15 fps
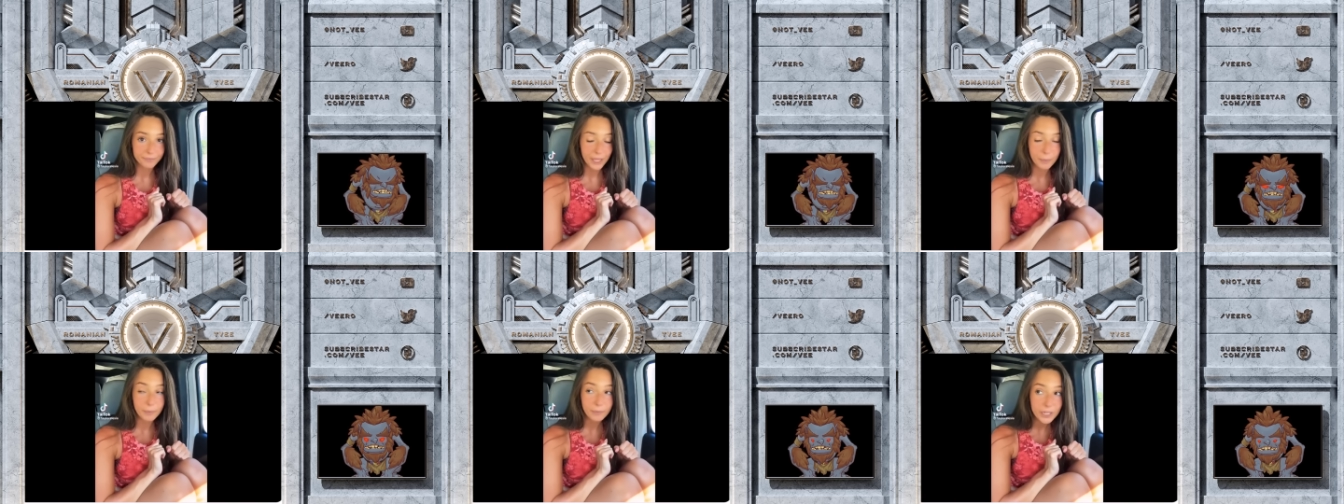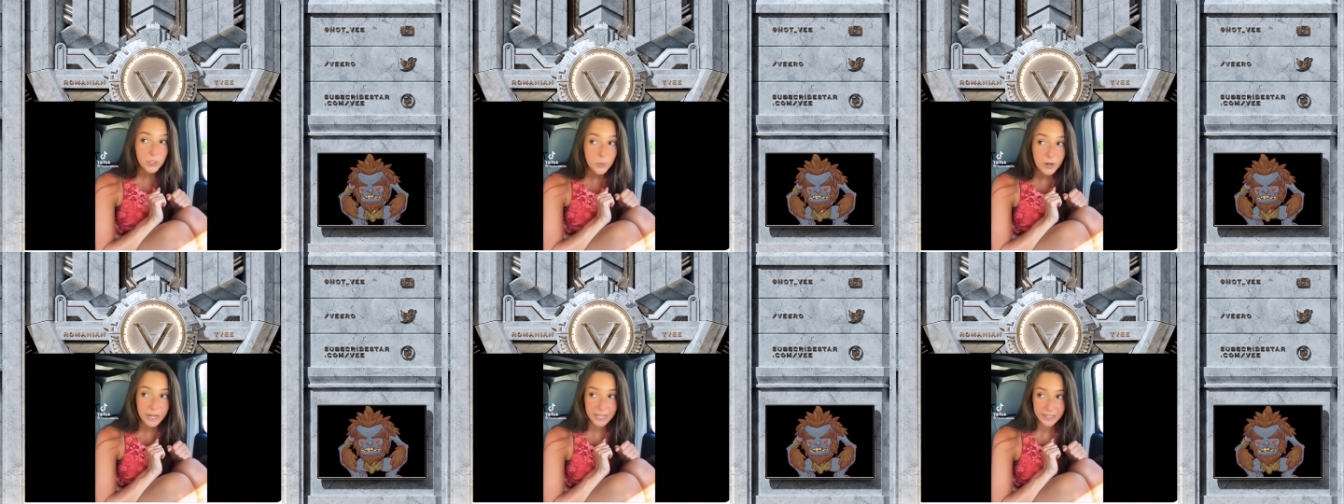I'm in my
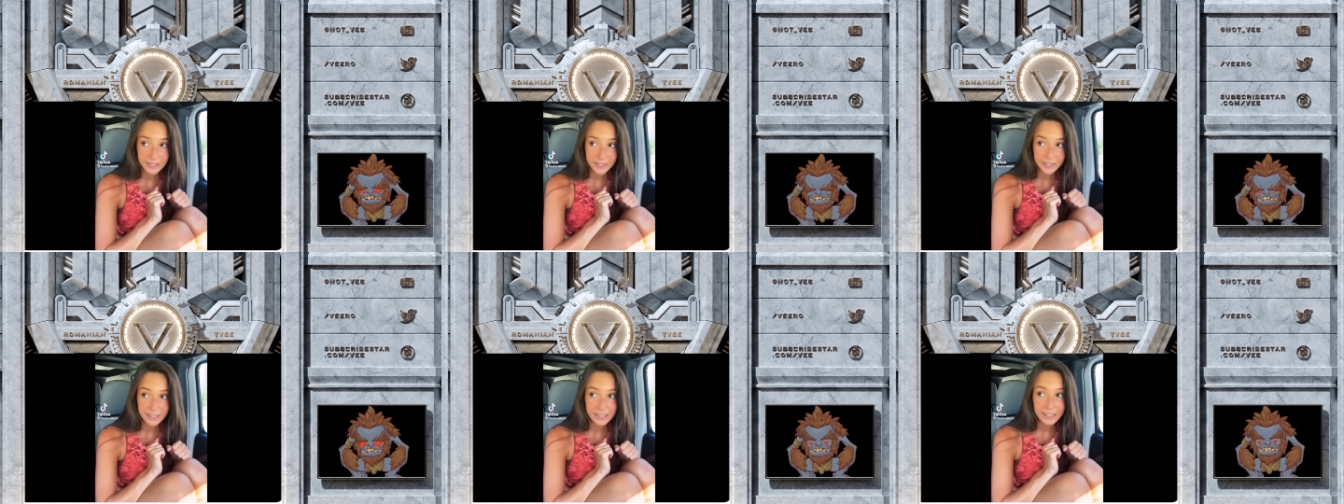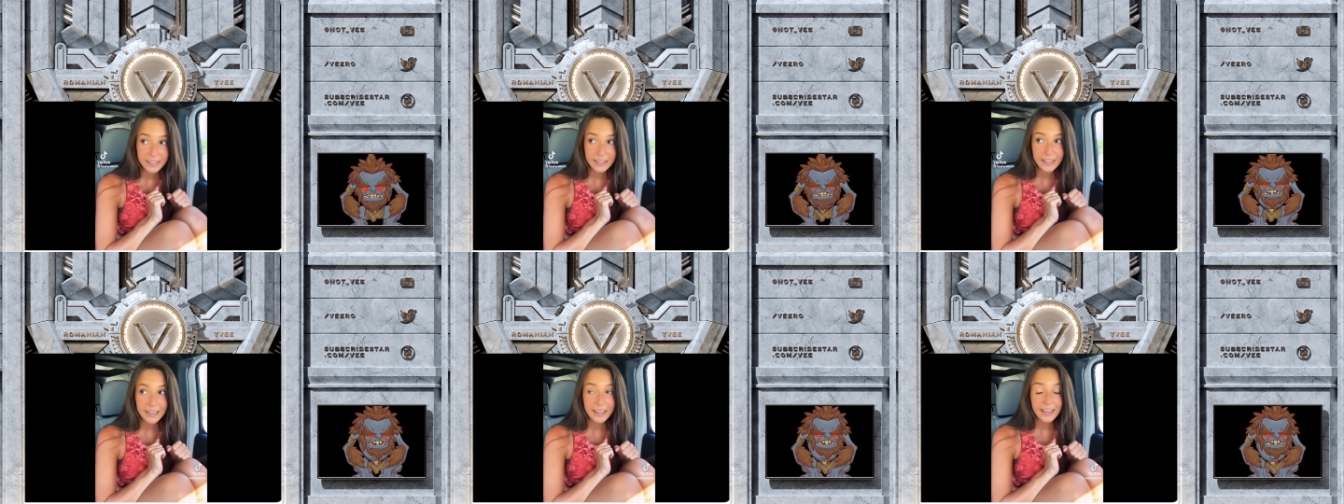20s,
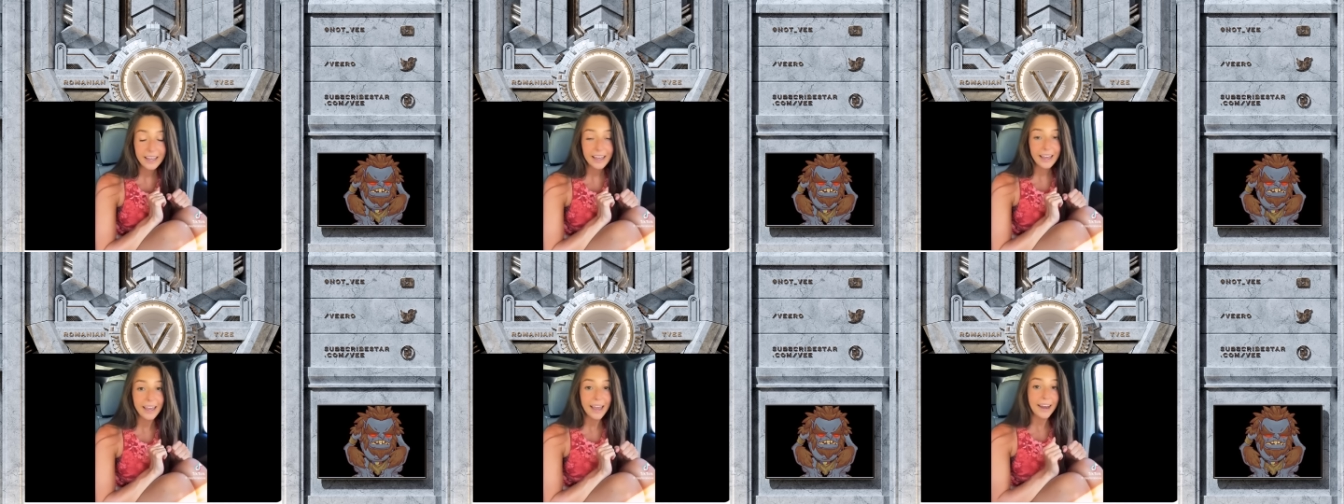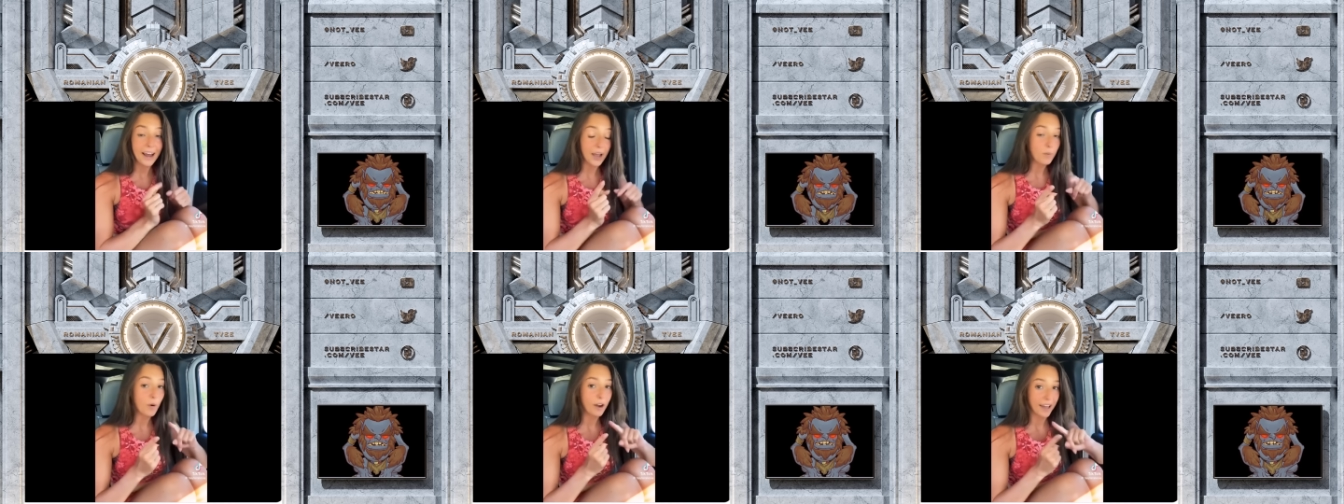and
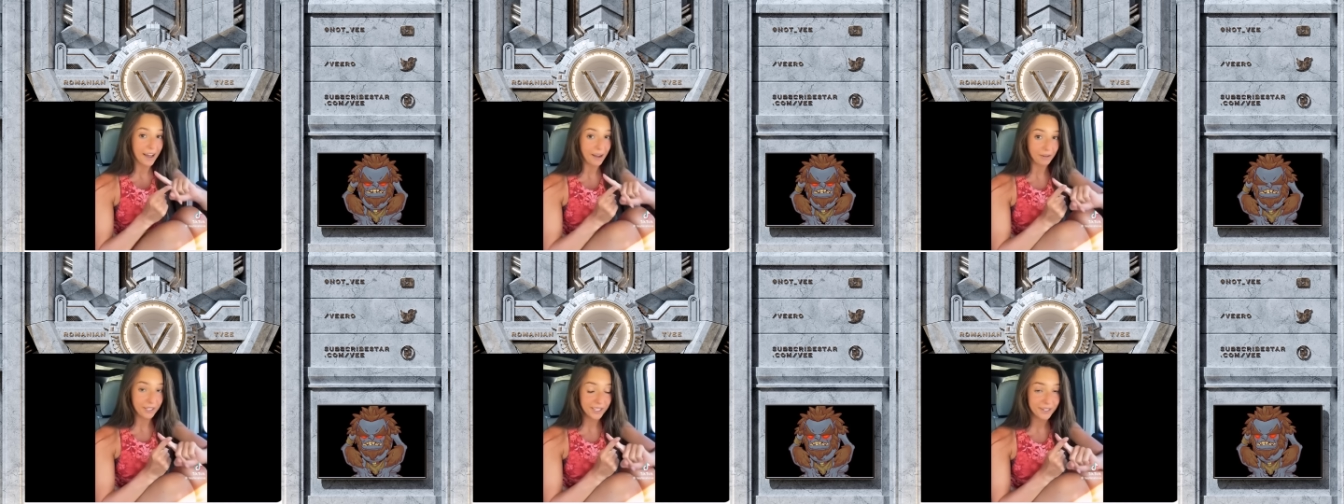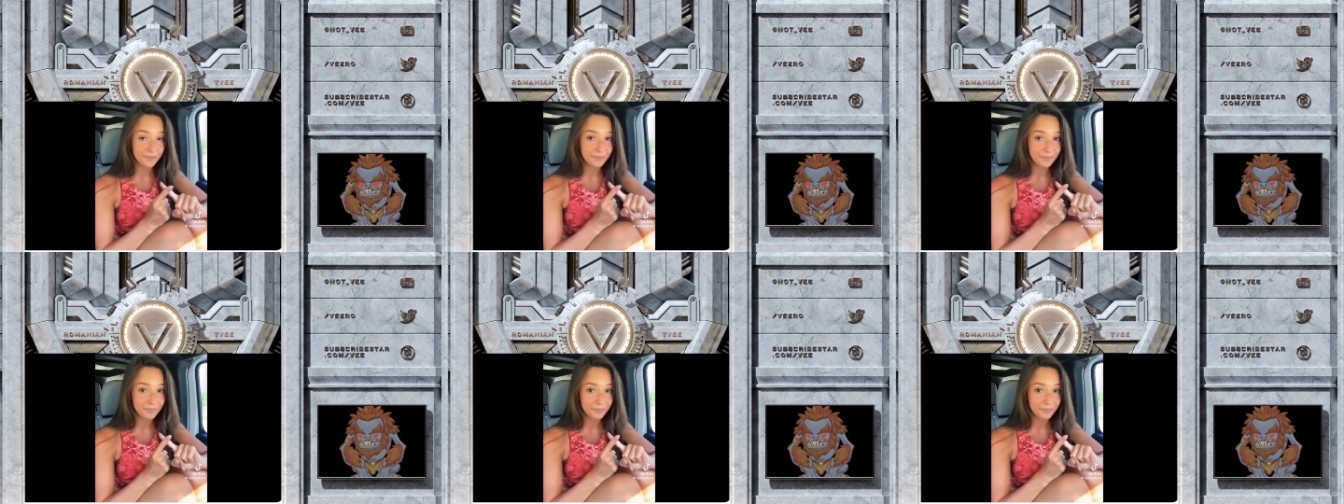I want a house.